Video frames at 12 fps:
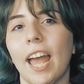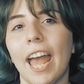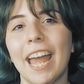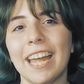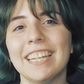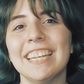
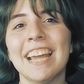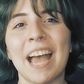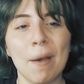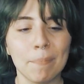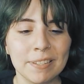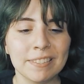And he
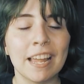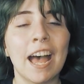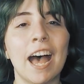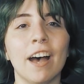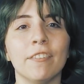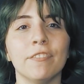happens to
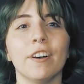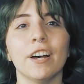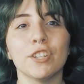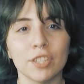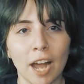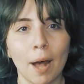have a
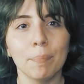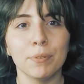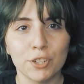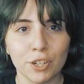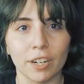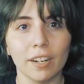shop
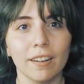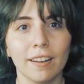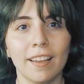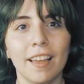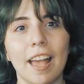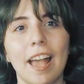shirt,
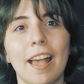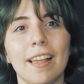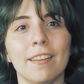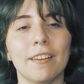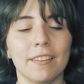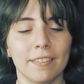and